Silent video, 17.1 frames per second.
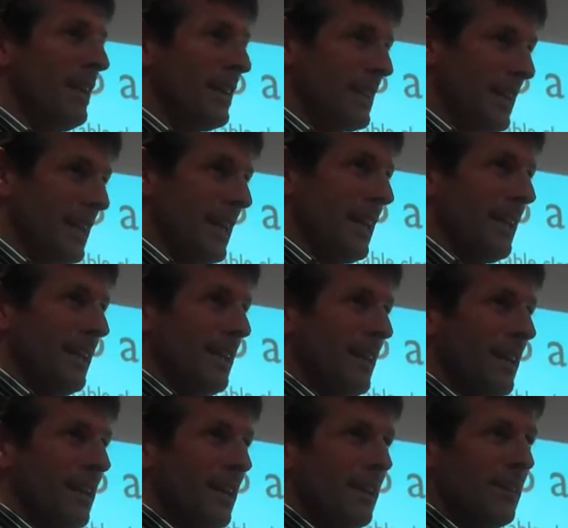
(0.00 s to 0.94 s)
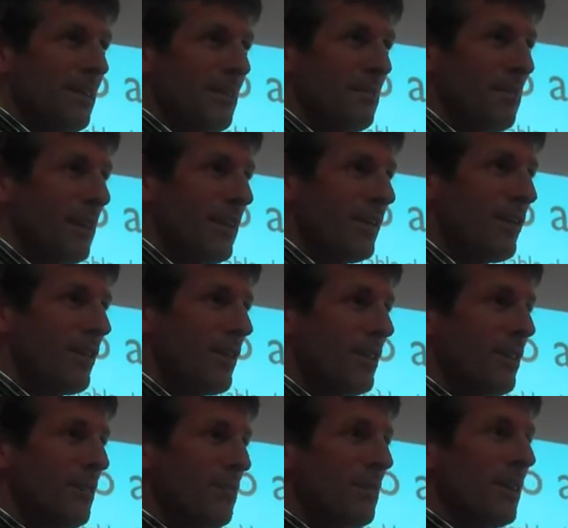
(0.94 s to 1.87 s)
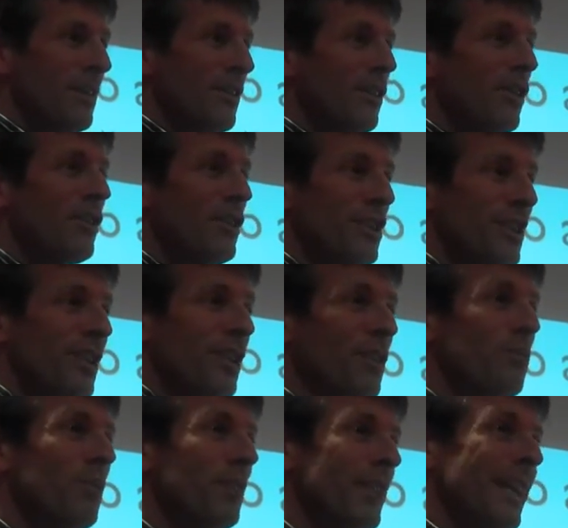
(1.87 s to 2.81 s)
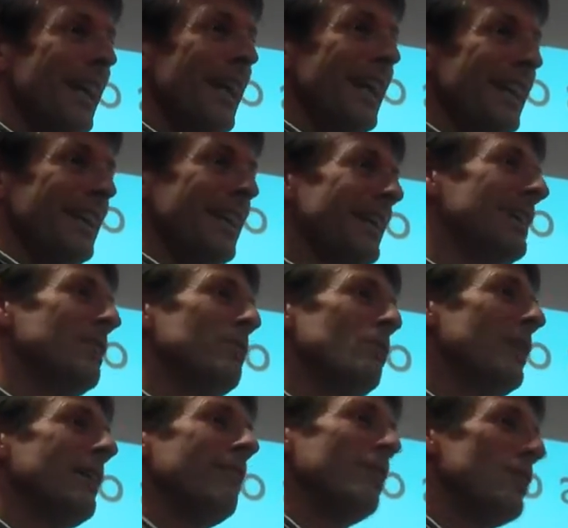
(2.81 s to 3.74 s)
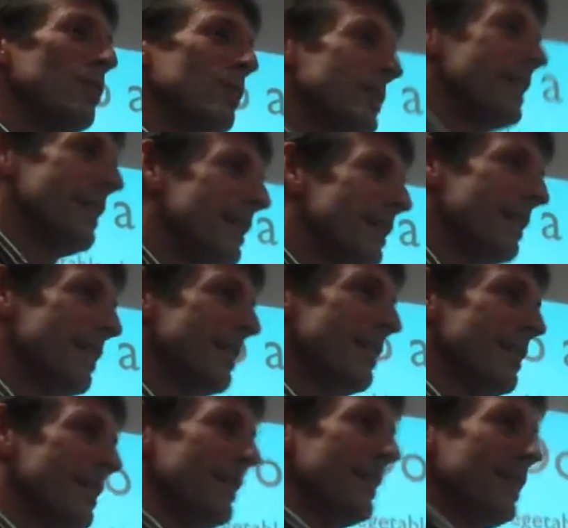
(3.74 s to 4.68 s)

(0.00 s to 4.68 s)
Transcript: Satanta and my younger children will take it and they won't even know what's in it.